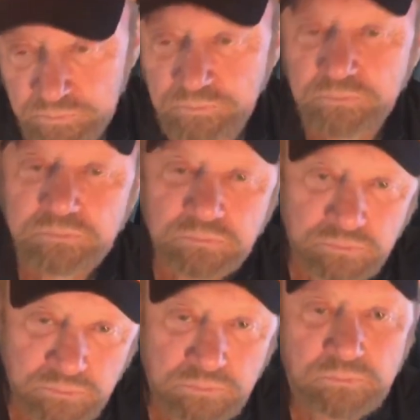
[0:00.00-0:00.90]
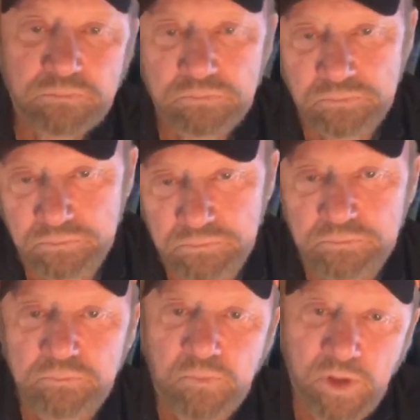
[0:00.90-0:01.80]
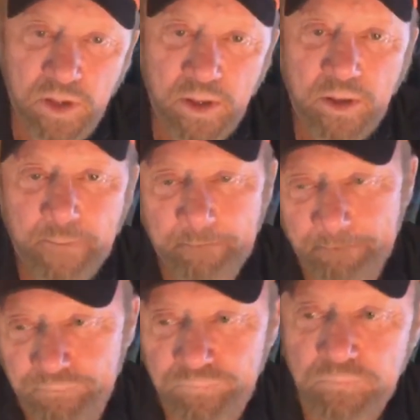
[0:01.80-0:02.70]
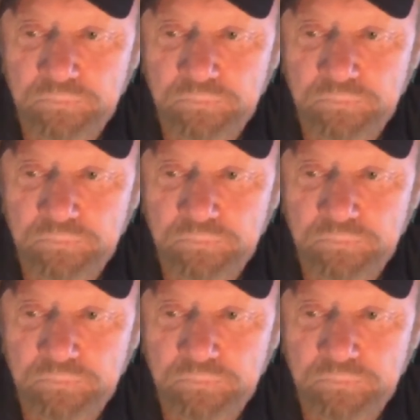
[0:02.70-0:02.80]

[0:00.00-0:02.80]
away. You need to contact